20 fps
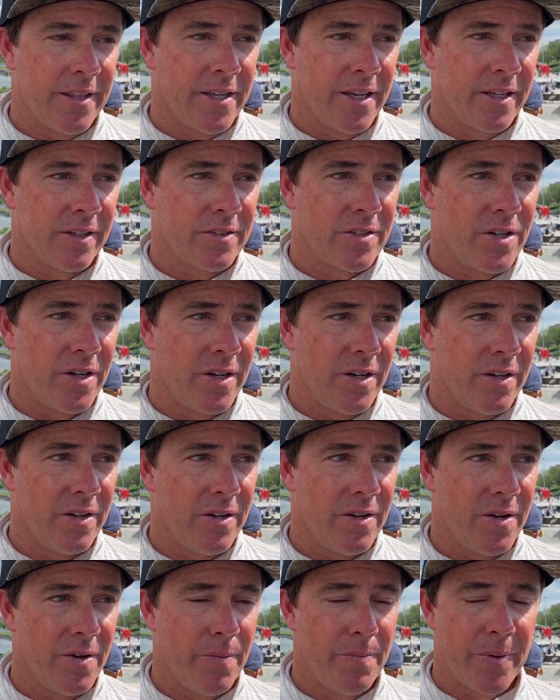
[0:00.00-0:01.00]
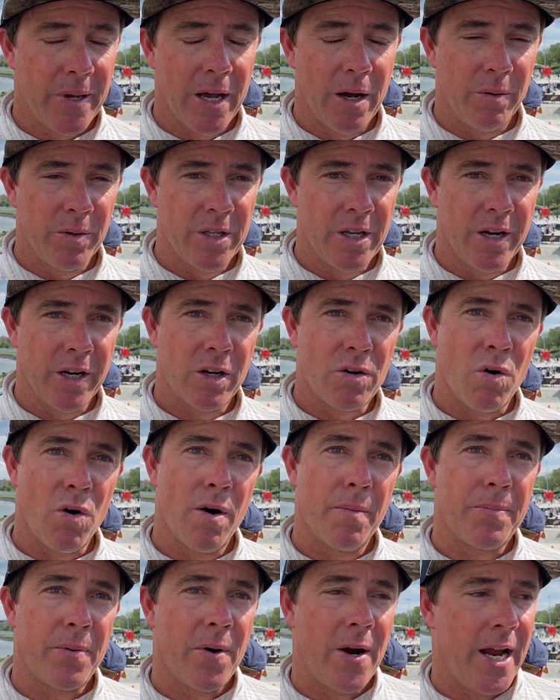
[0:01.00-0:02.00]
I think to be able to
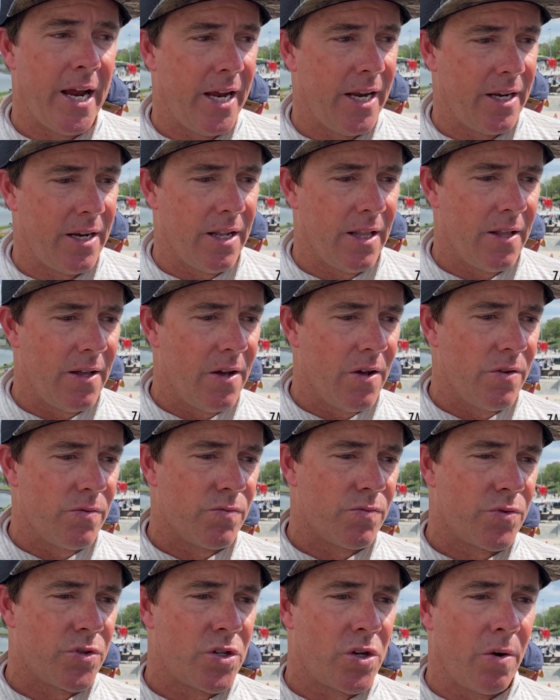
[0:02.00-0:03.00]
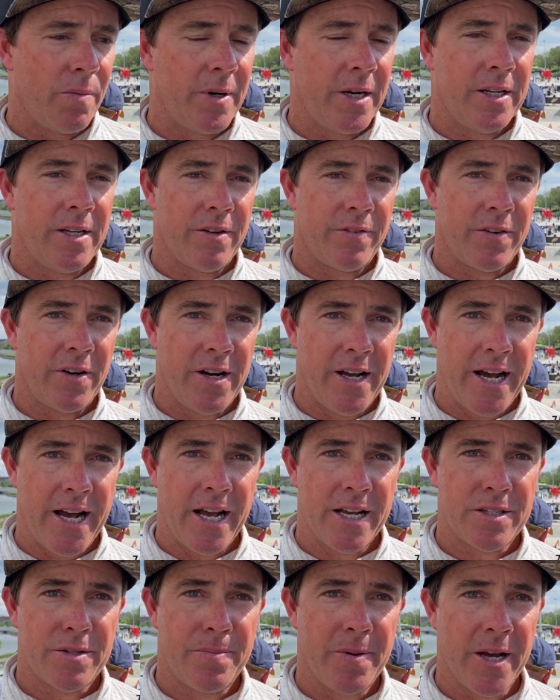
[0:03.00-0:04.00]
incorporate so many different
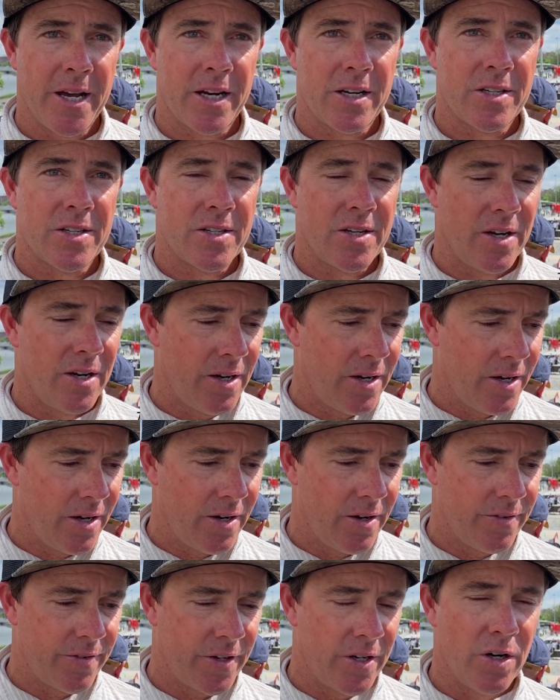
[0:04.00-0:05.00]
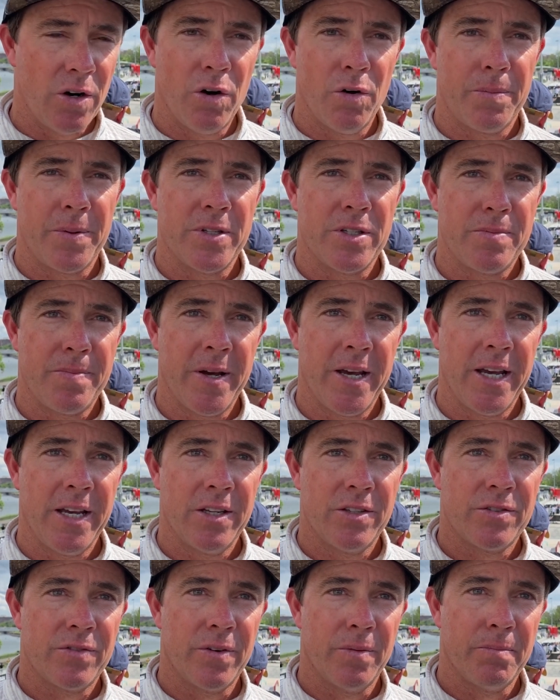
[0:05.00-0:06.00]
aspects of an open
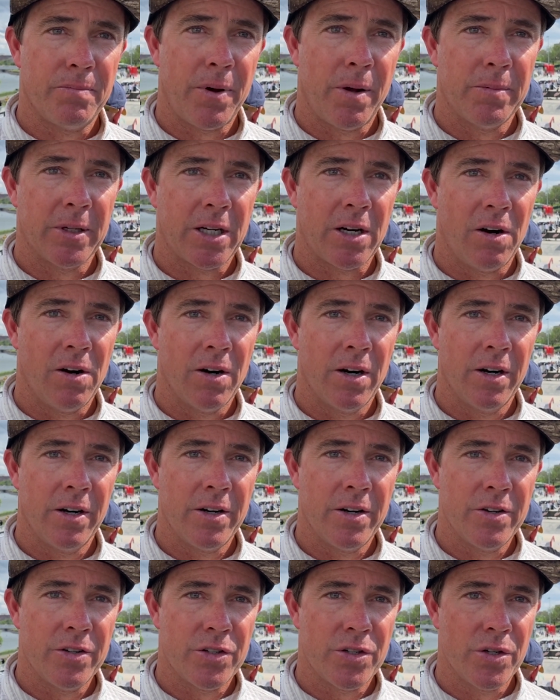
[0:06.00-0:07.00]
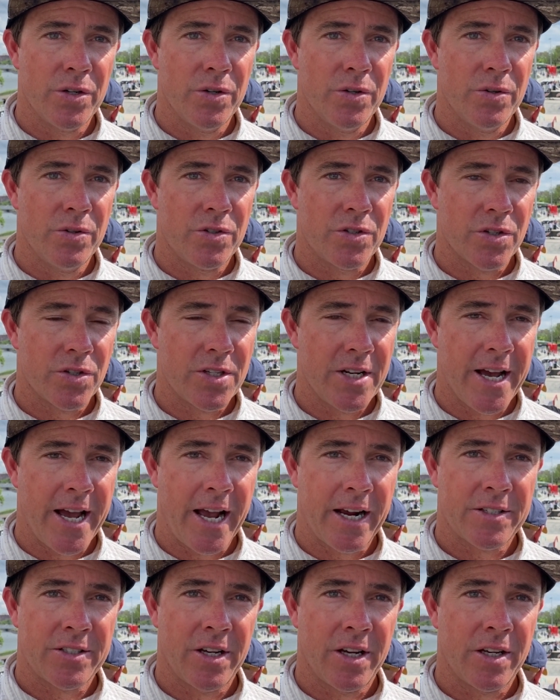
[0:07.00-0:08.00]
space from public art to just
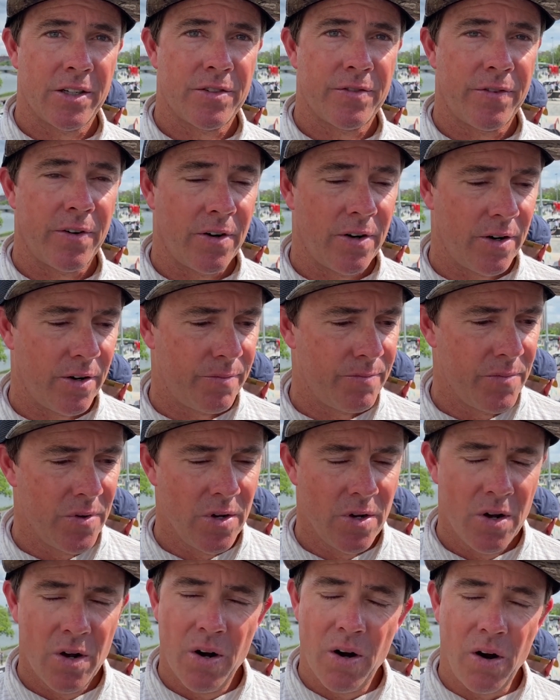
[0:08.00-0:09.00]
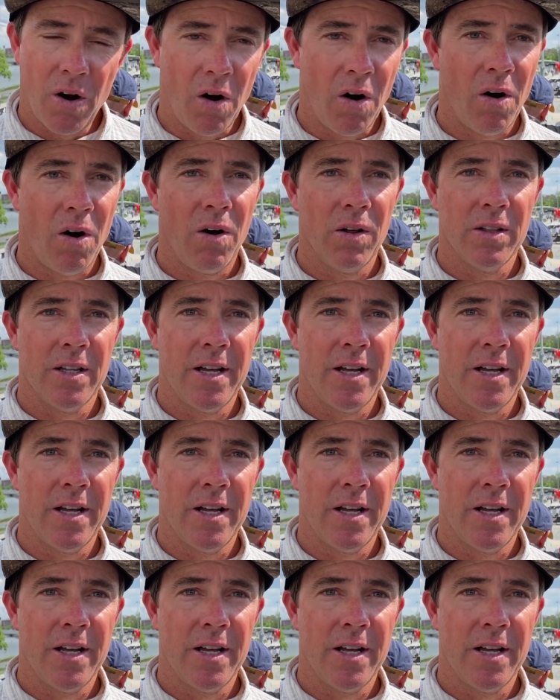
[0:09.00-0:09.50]
access for all